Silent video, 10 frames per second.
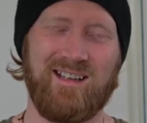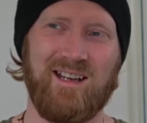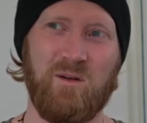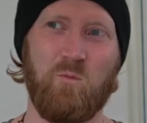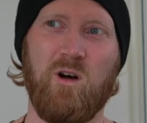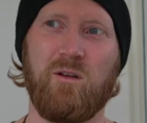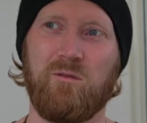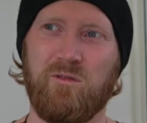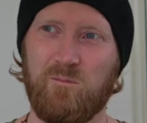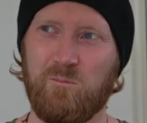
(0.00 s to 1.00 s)
and what
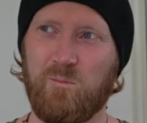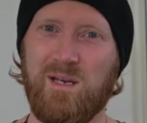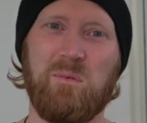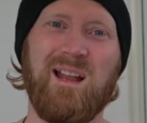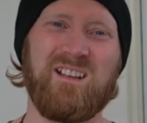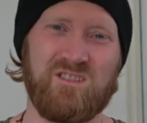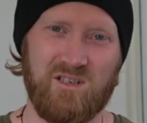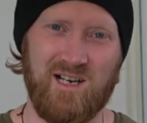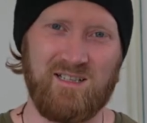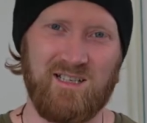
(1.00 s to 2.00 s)
people
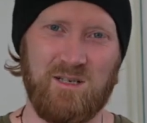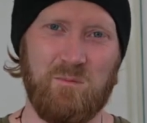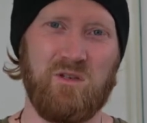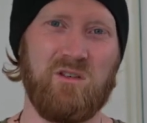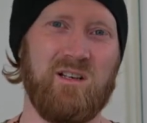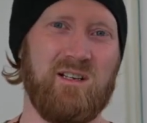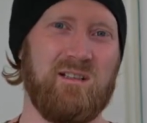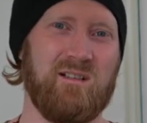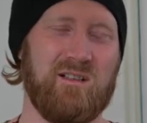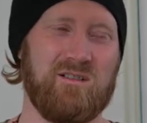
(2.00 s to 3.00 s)
outside the
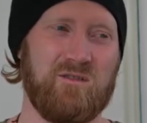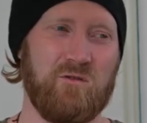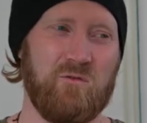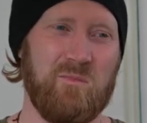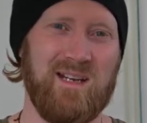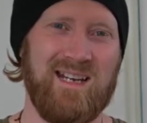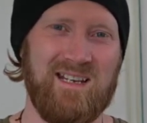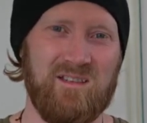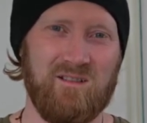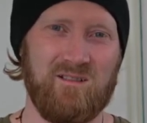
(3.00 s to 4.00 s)
community assume
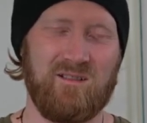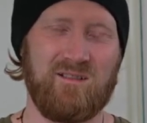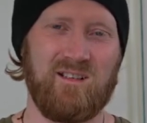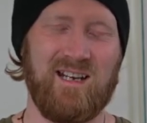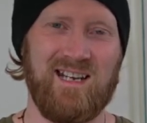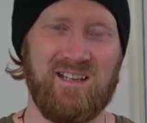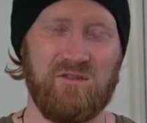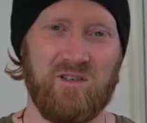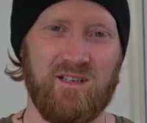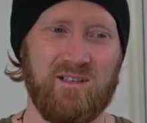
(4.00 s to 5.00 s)
heathen and
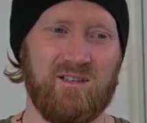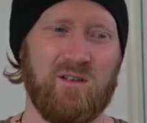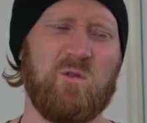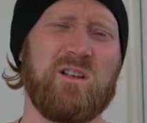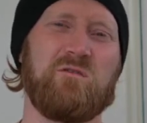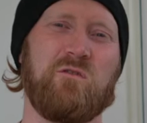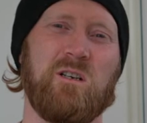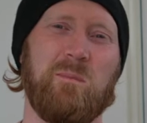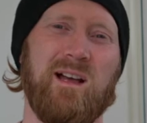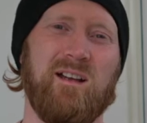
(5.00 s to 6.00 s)
heathenry is. So I want to talk
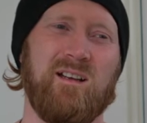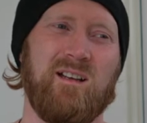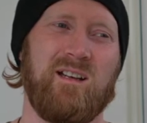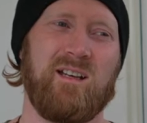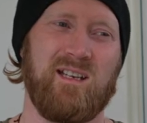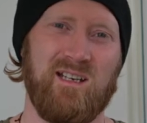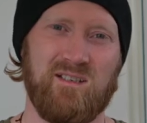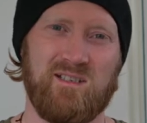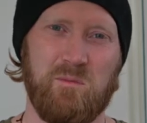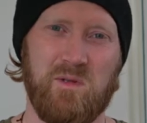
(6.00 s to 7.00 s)
about here
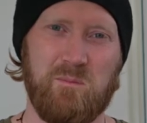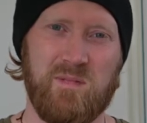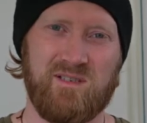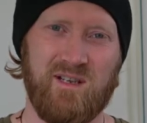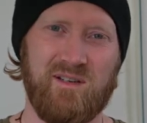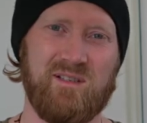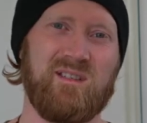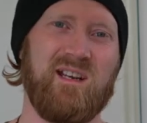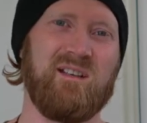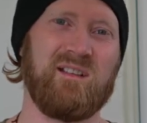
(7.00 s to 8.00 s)
some of the
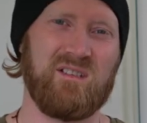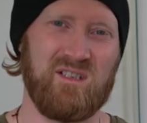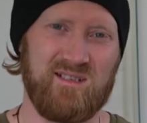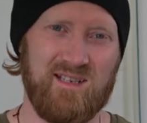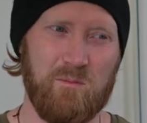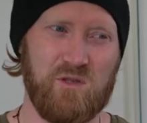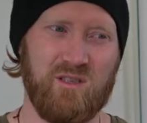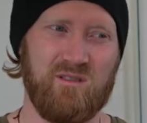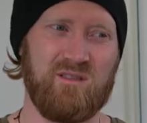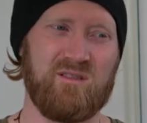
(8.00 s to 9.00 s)
misunderstandings and
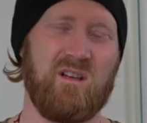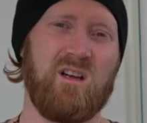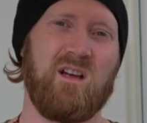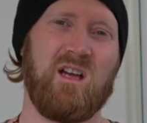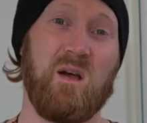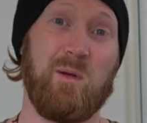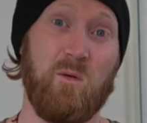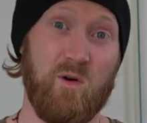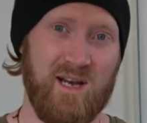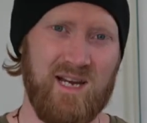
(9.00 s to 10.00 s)
assumptions
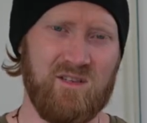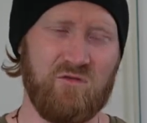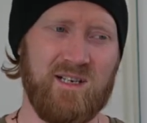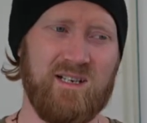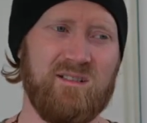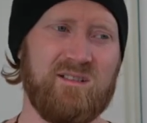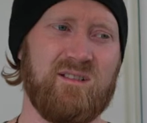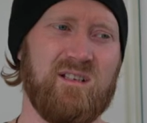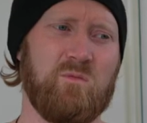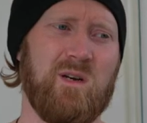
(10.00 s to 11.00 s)
about what heathenry
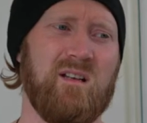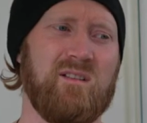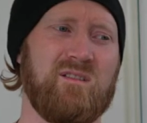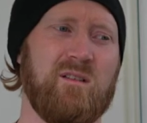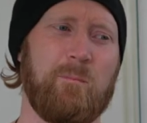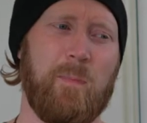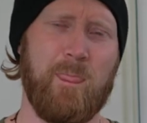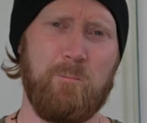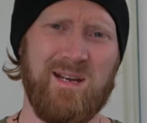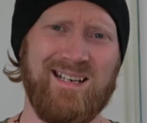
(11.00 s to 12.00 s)
is, as well as
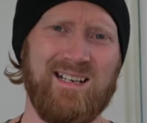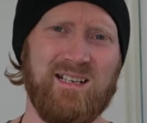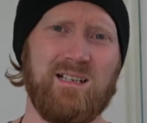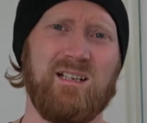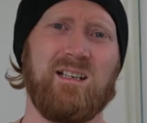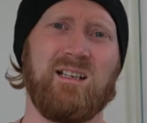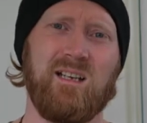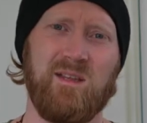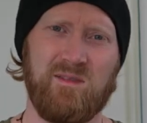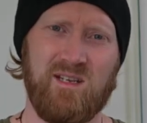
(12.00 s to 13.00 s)
the meaning
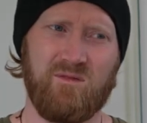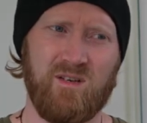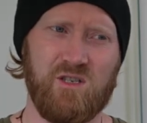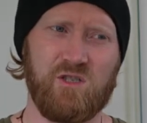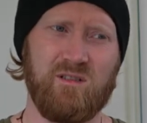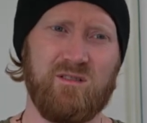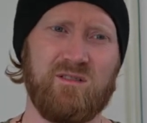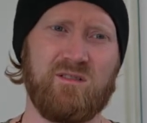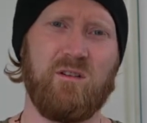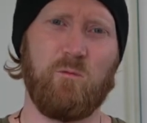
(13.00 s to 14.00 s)
and
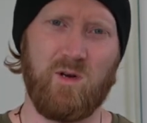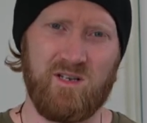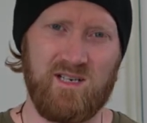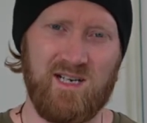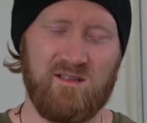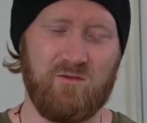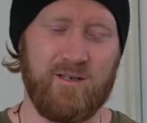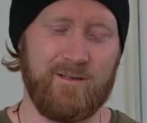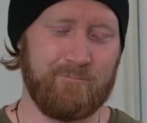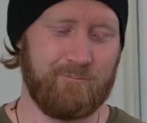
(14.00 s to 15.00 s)
definitions of what is heathenry.